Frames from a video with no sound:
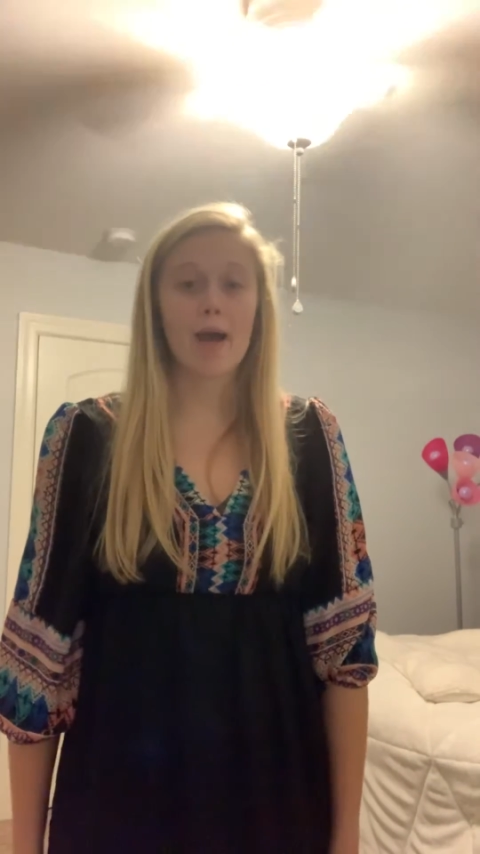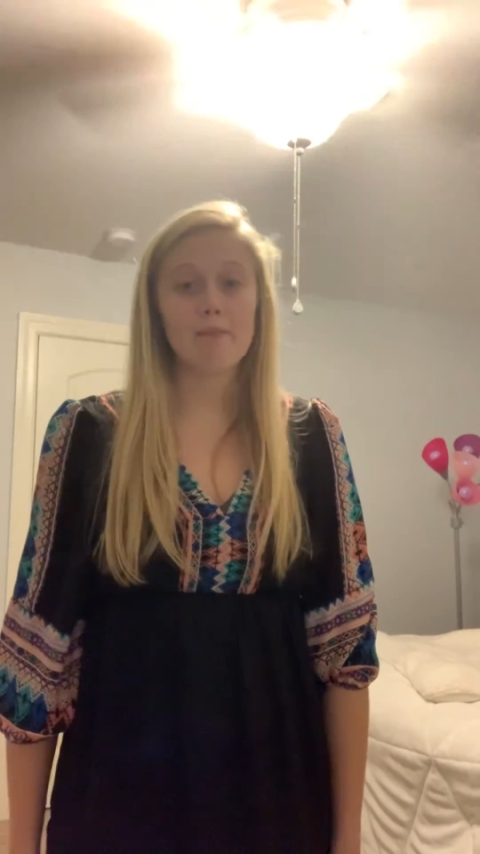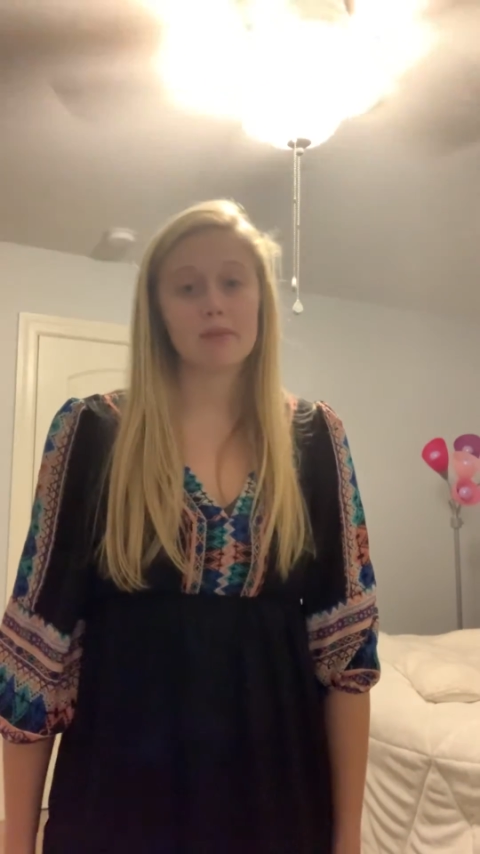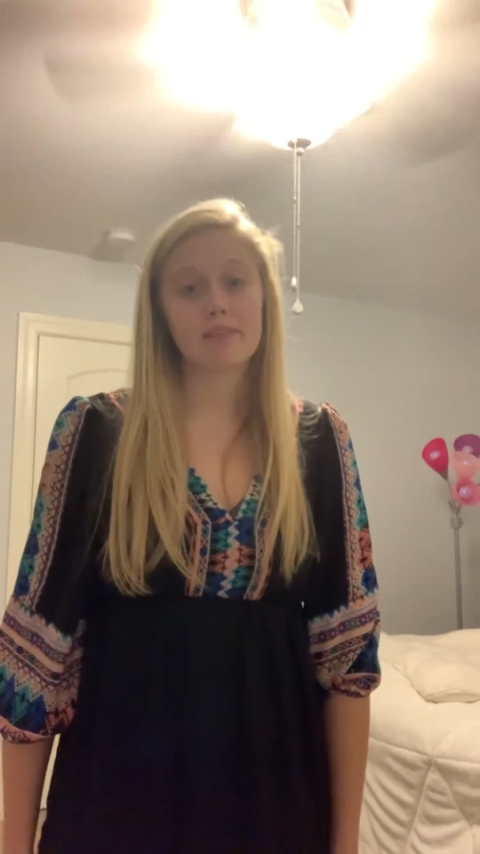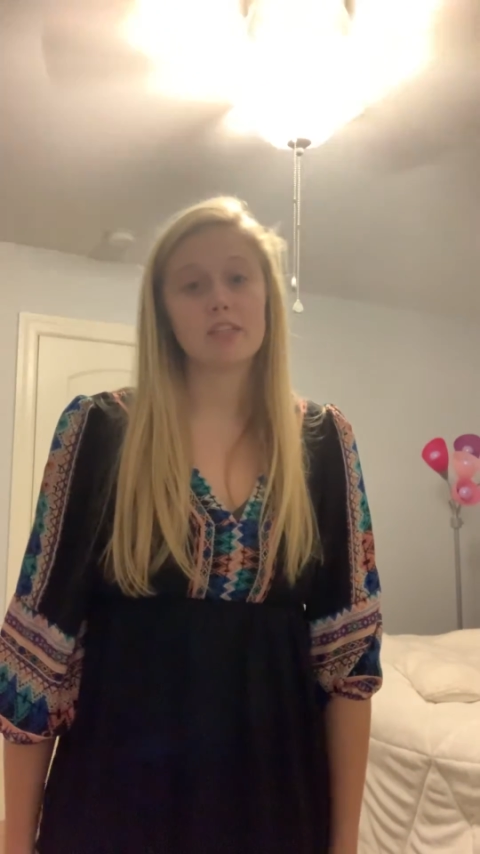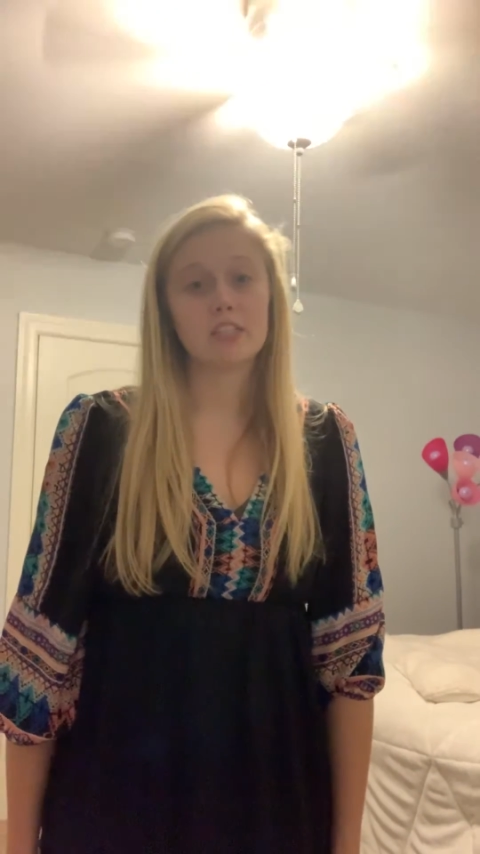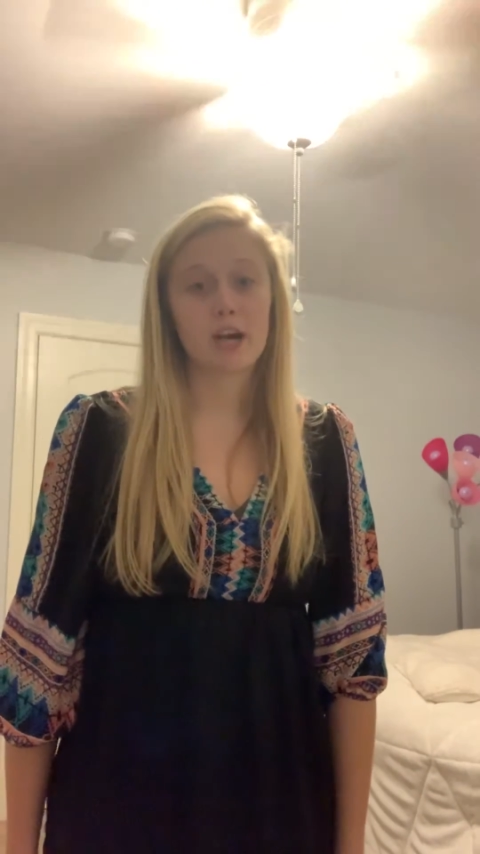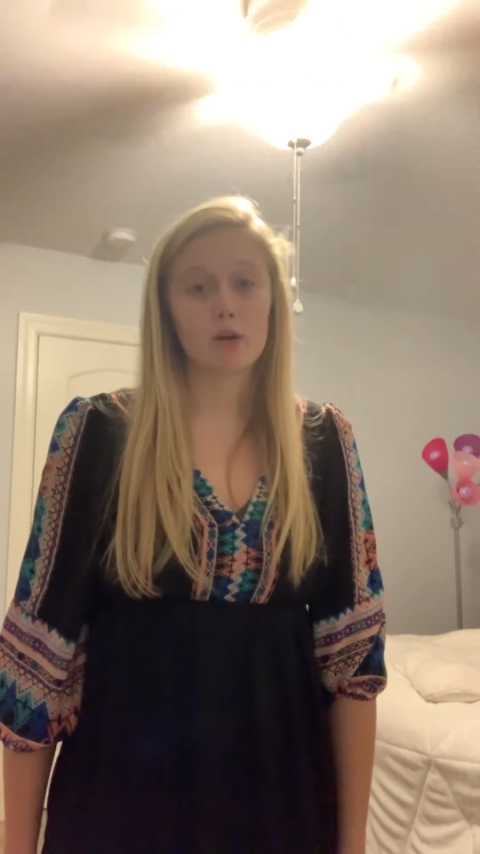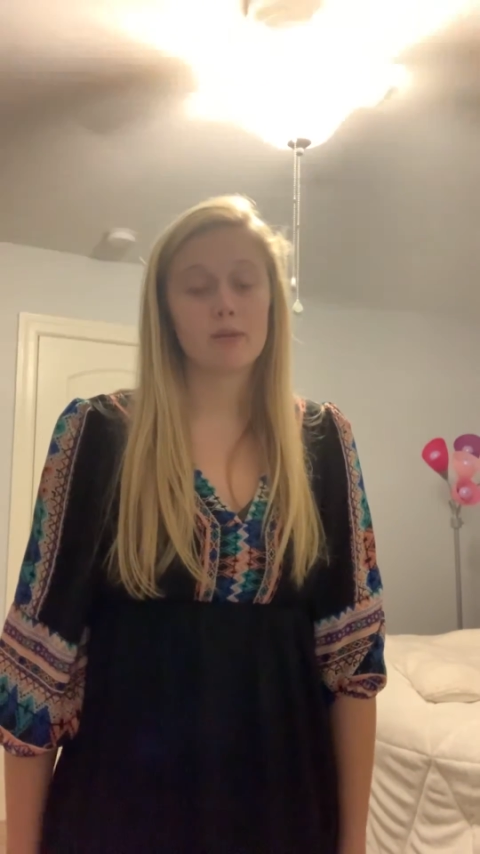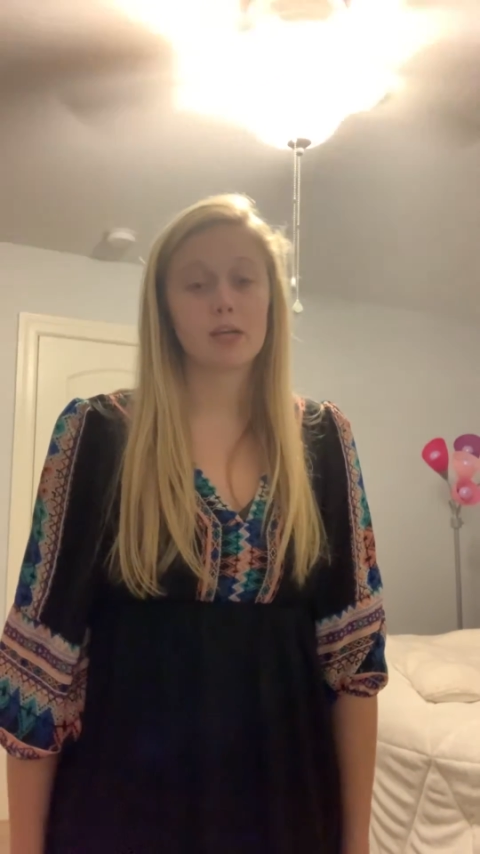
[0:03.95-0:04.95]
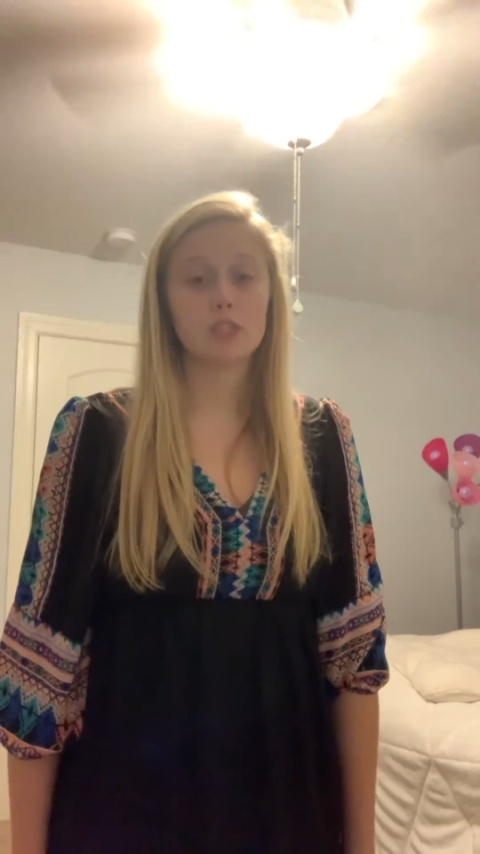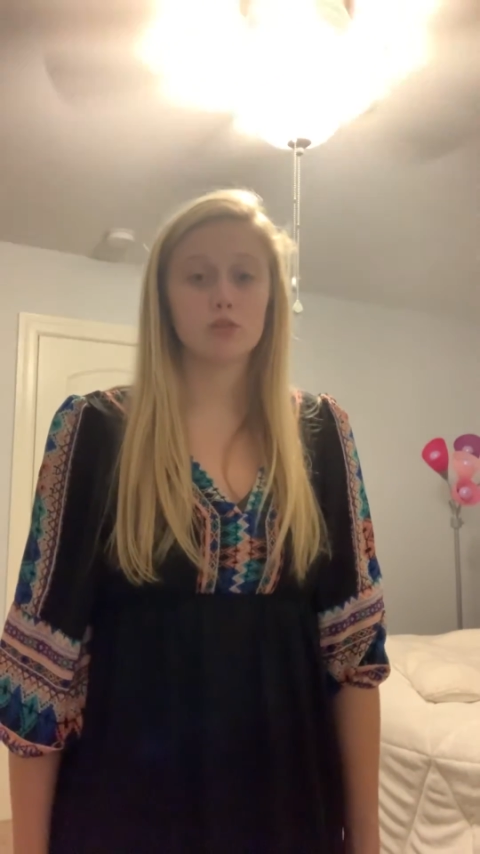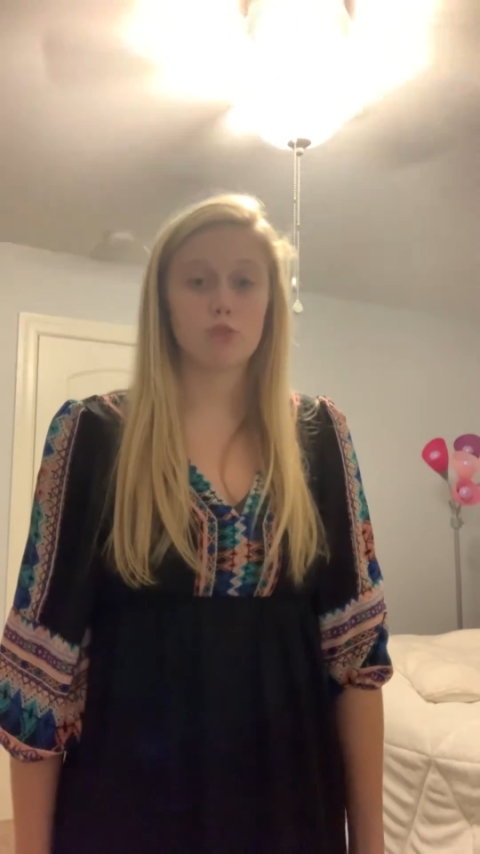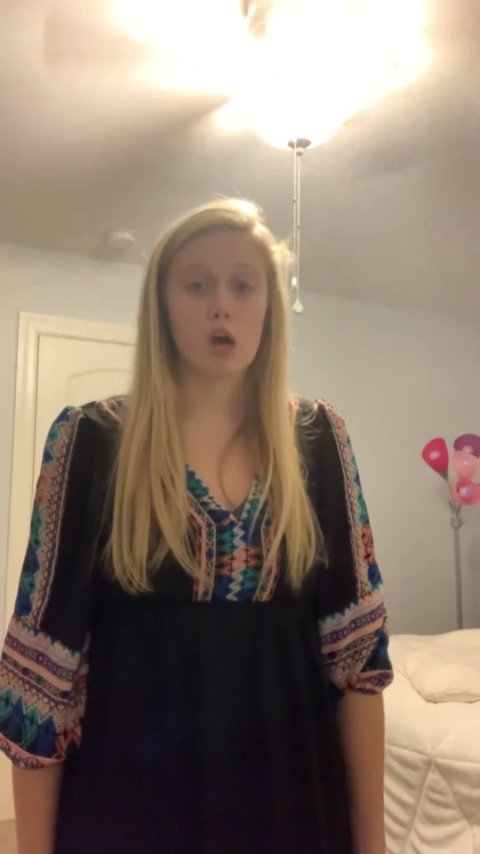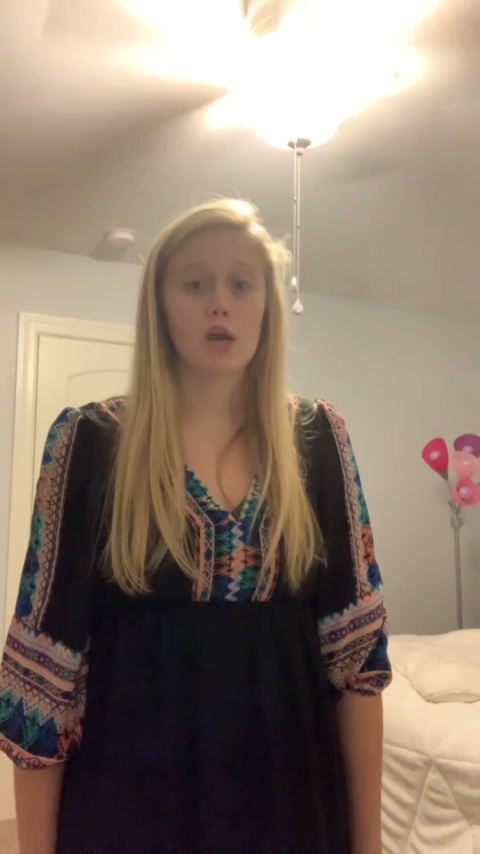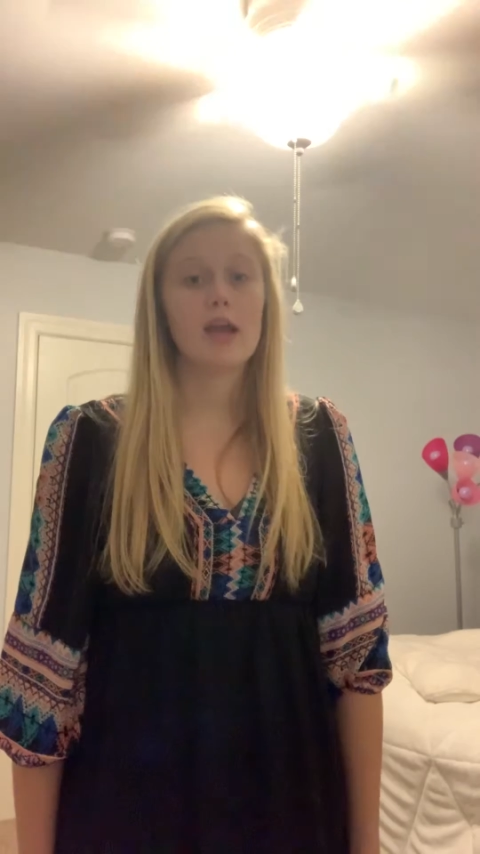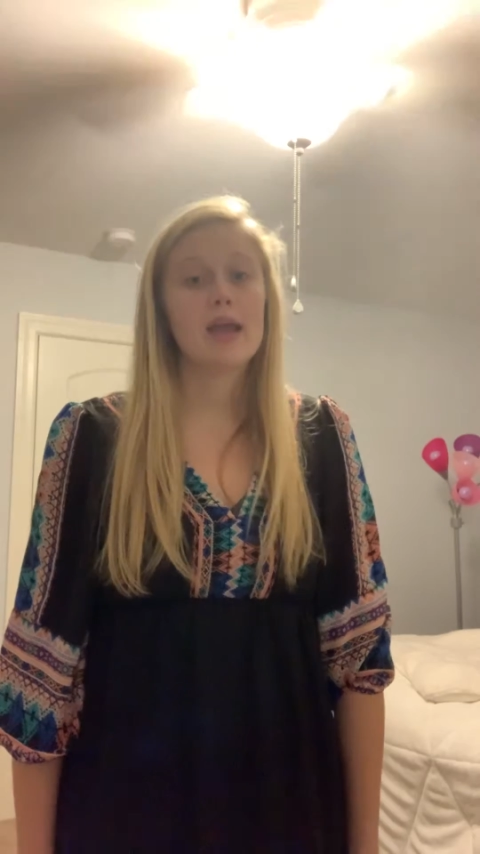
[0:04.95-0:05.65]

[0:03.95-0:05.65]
believe that child marriage is wrong